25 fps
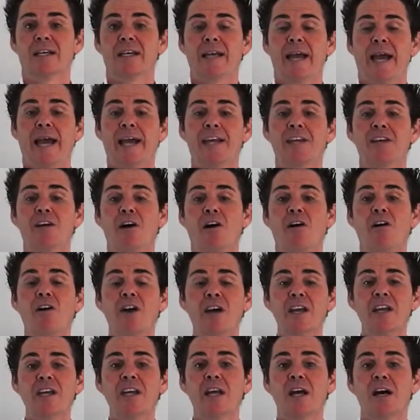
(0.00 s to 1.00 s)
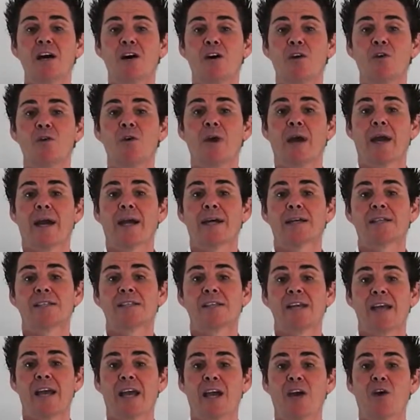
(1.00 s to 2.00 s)
And I know how
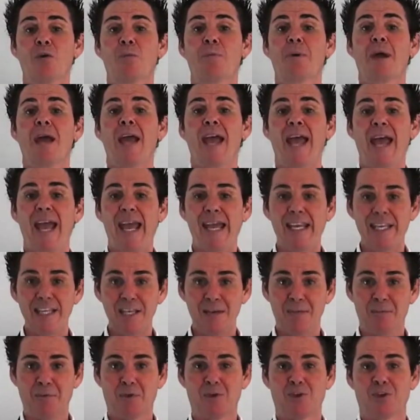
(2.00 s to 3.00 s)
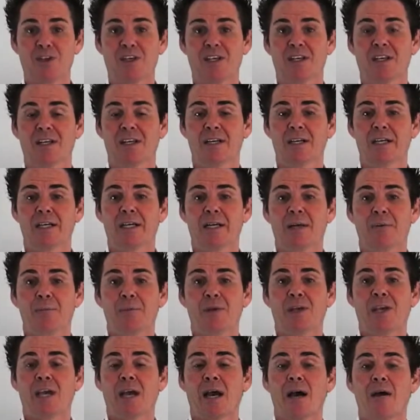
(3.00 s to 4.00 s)
to help anybody
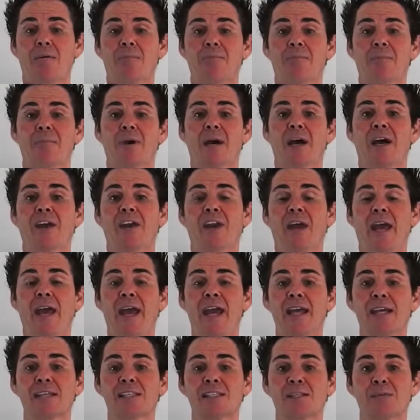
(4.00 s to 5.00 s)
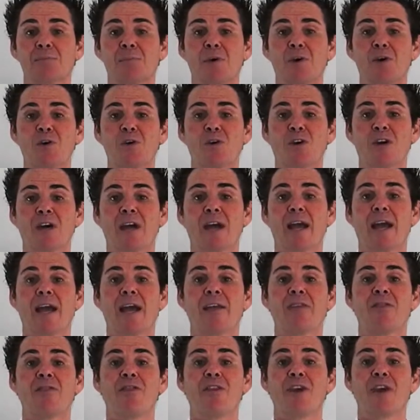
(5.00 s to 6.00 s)
become an ex-smoker
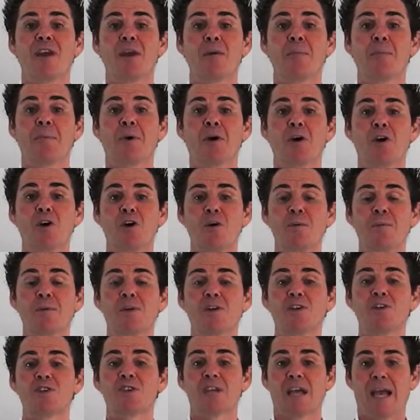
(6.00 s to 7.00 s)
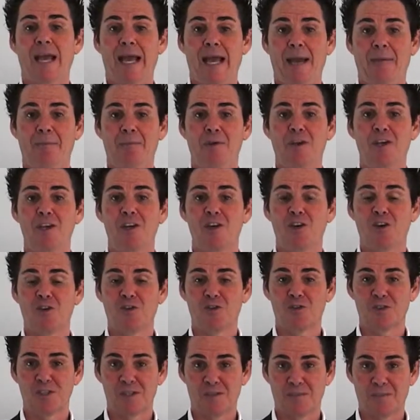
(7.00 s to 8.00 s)
and then a permanent happy
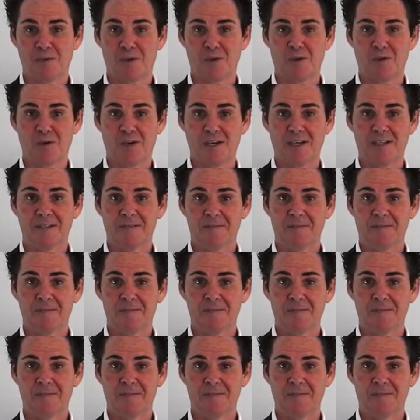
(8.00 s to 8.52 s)
non-smoker.